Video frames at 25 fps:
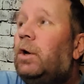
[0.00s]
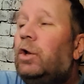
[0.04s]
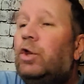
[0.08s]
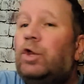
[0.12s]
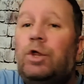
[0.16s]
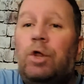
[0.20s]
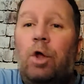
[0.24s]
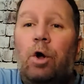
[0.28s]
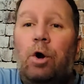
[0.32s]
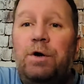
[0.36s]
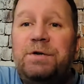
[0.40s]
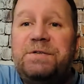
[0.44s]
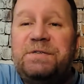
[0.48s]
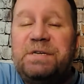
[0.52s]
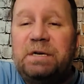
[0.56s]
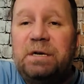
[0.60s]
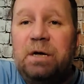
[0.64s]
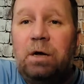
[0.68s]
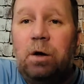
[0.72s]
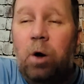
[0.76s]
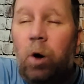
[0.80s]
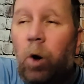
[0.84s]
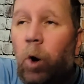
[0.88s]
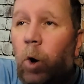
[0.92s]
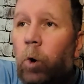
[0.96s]
nursing
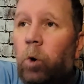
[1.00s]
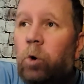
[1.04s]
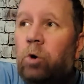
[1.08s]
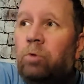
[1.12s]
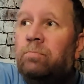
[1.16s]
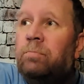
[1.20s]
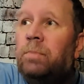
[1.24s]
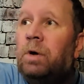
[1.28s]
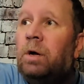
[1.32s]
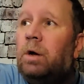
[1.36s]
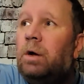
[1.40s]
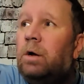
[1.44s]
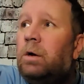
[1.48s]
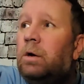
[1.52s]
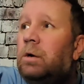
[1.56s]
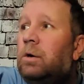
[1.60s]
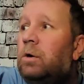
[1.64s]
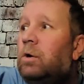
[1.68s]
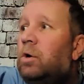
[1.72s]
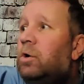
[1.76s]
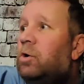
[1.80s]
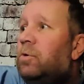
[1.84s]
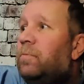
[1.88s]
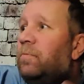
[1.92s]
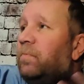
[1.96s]
home,
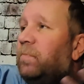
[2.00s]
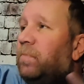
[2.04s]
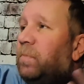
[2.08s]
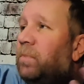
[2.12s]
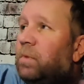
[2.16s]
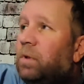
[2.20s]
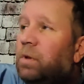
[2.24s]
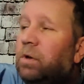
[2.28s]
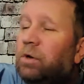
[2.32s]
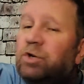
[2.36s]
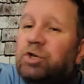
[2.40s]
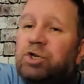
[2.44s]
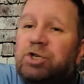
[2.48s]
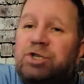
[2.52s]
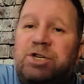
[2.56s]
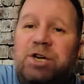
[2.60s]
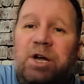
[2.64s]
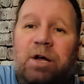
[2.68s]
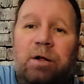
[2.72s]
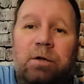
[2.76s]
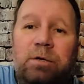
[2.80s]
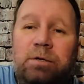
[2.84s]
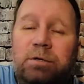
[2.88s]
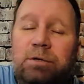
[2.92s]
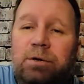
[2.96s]

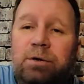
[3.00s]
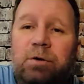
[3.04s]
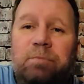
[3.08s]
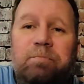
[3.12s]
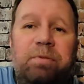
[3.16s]
shelter